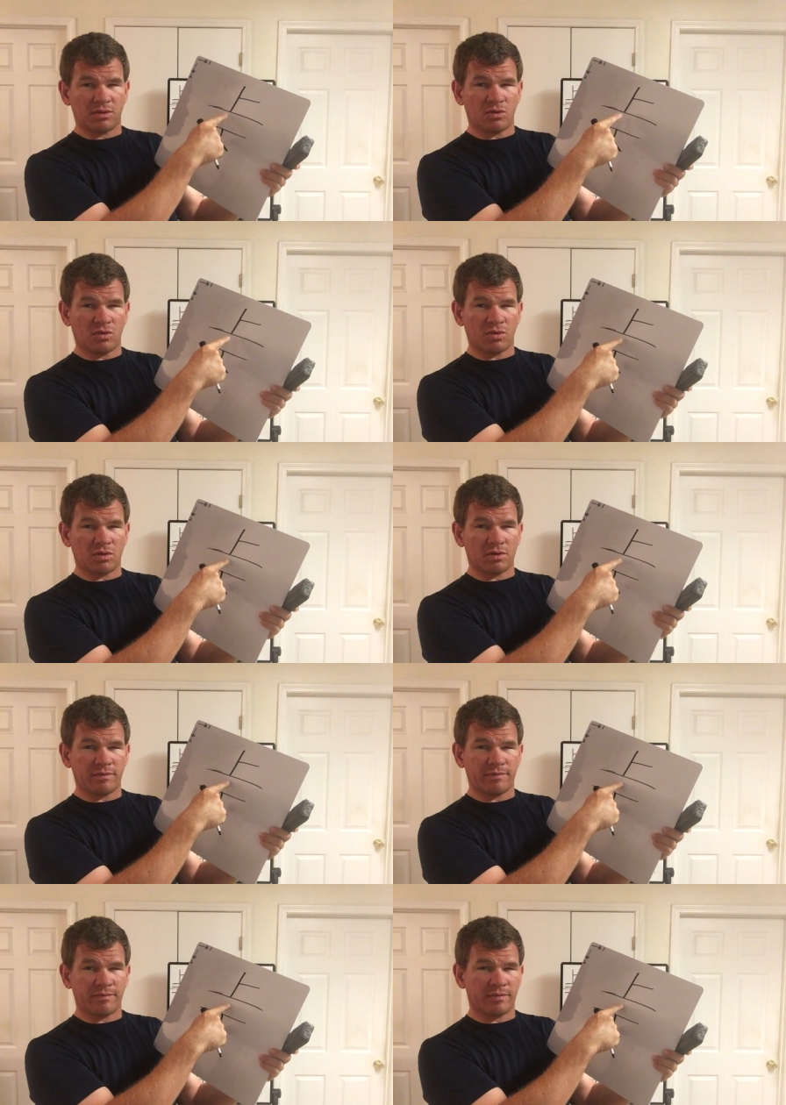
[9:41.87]
or
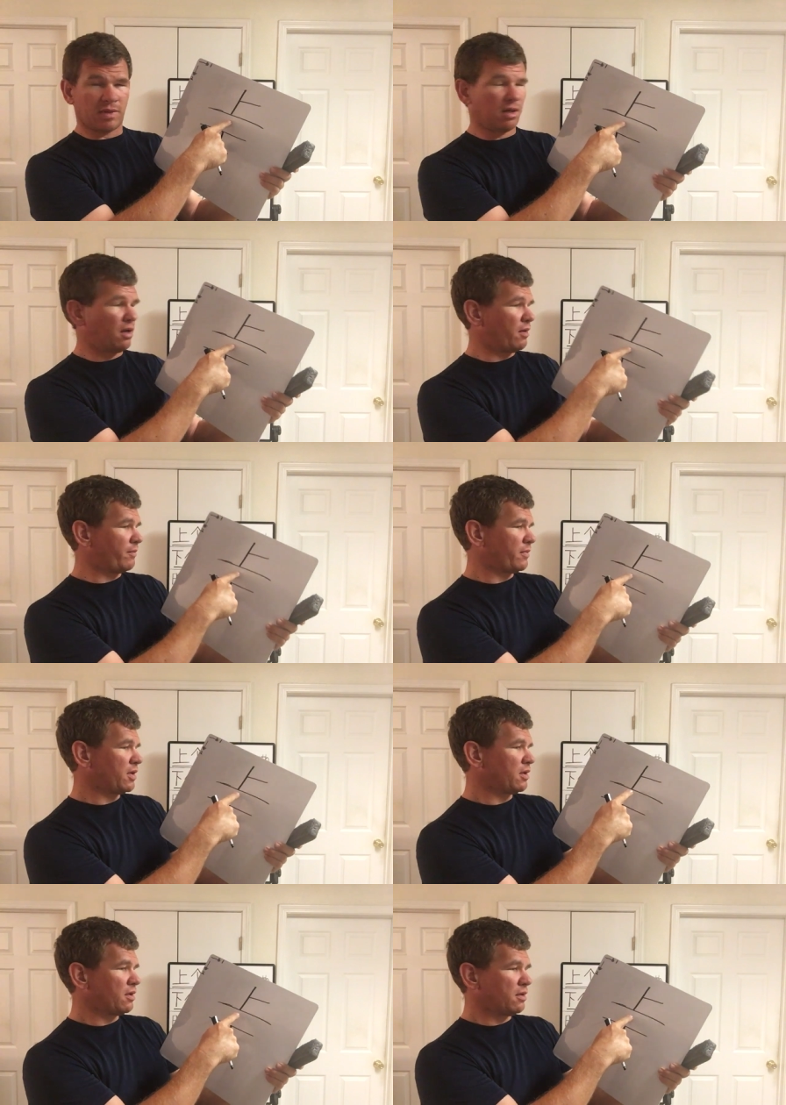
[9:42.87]
um,
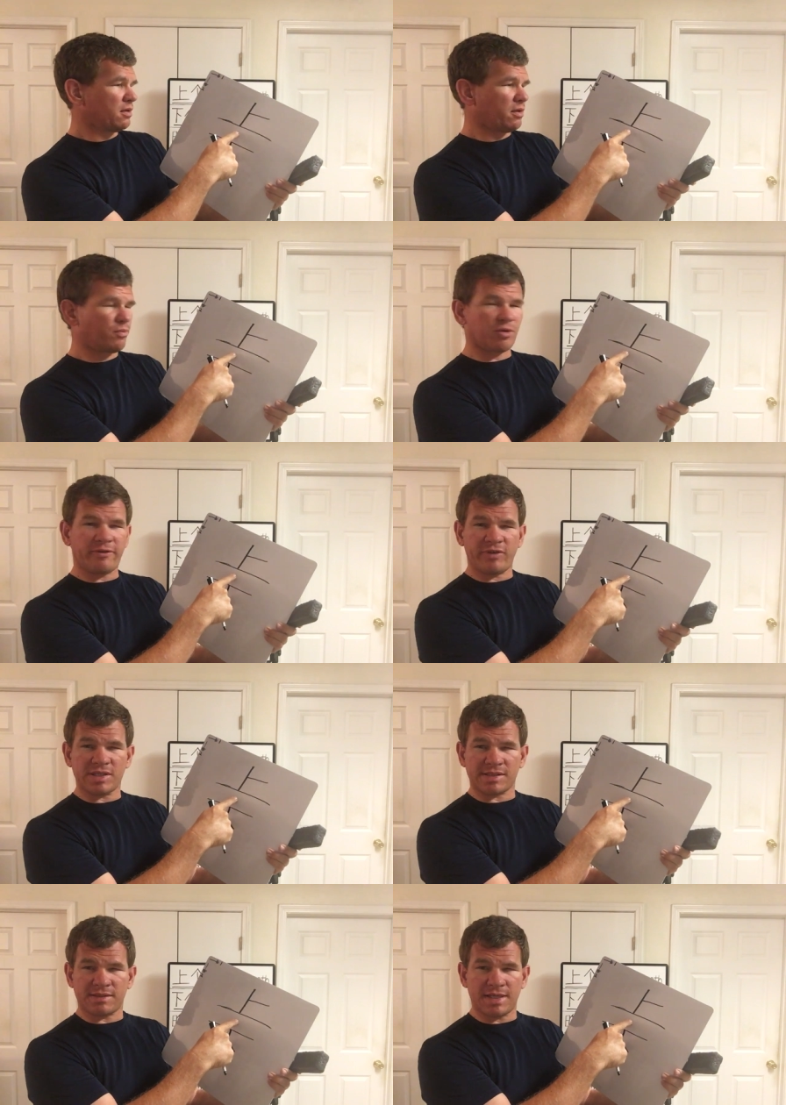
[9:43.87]
the
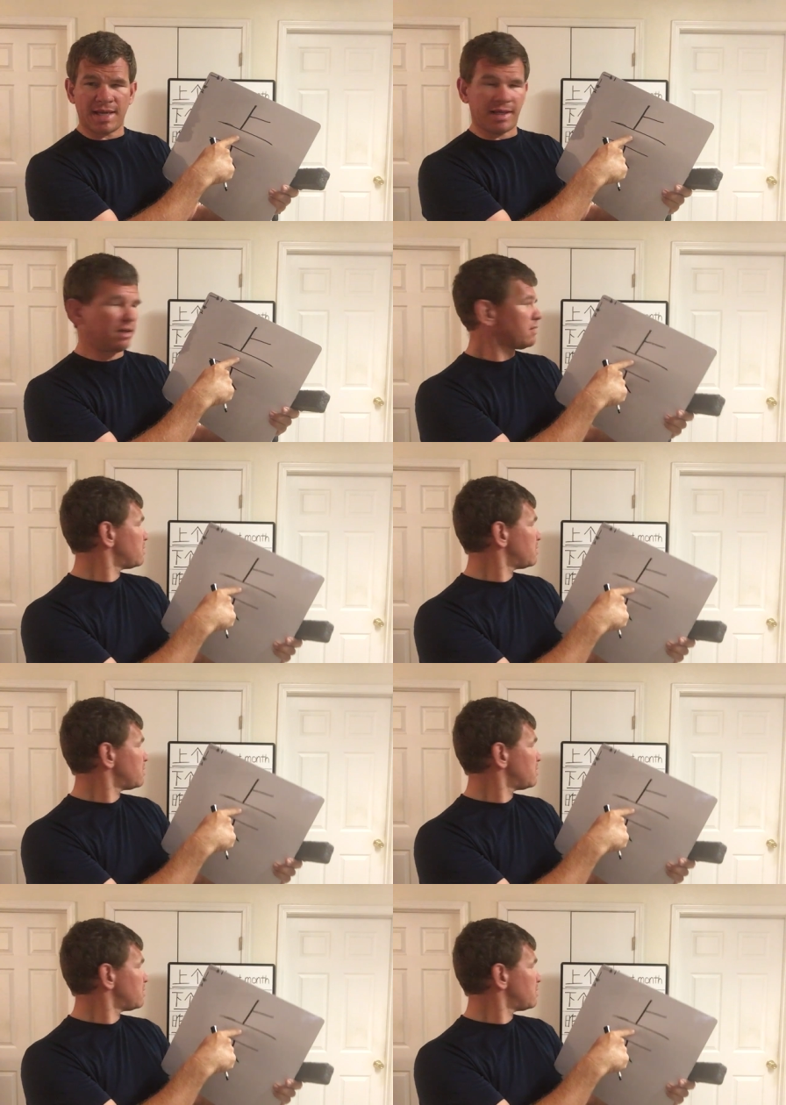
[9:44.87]
previous day.